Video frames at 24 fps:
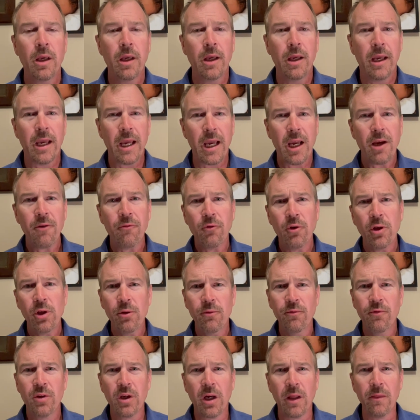After
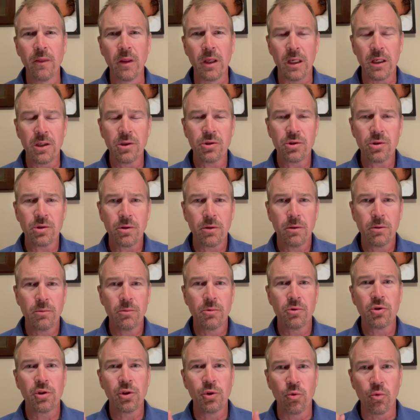you've done this,
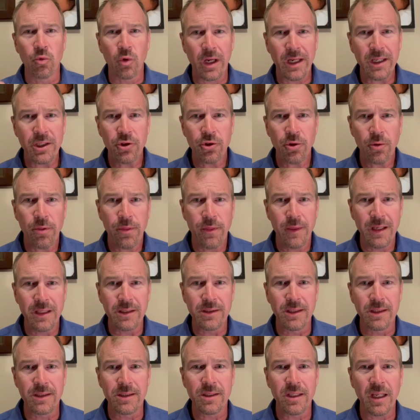so you write your
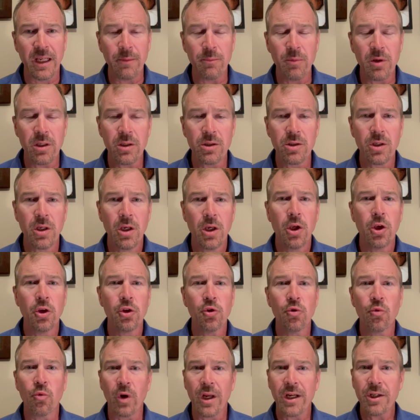thesis statement,
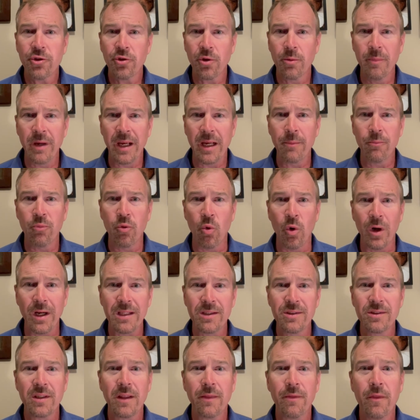you write your main
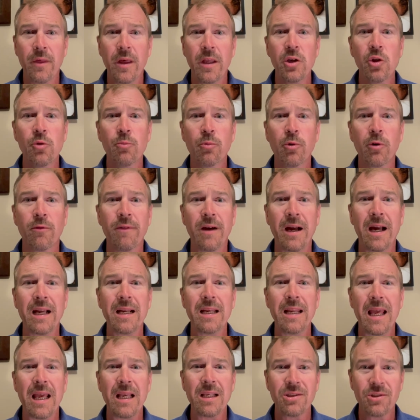points, then you
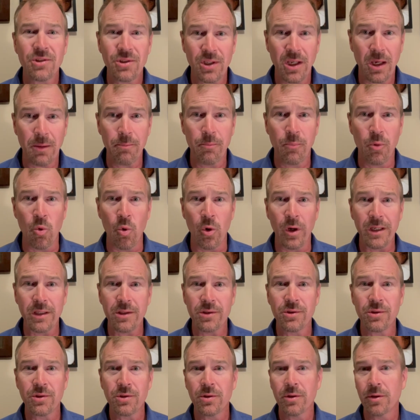provide
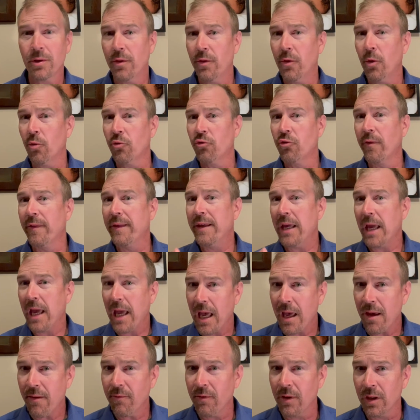subpoints. Those are the
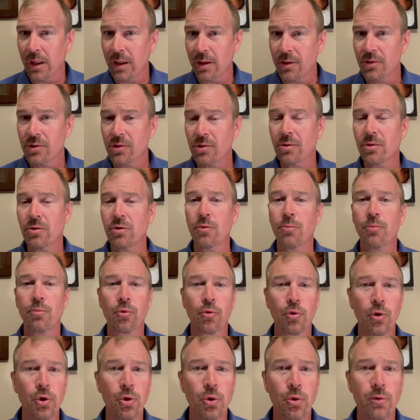evidence to
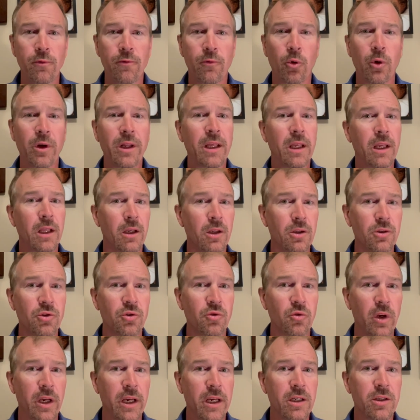prove or to
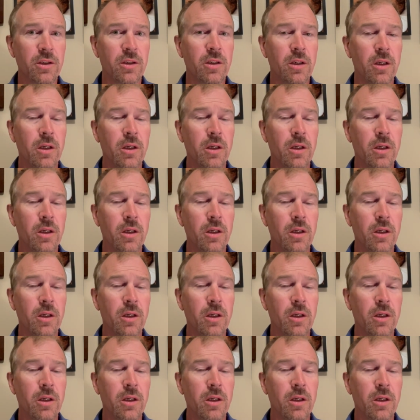illustrate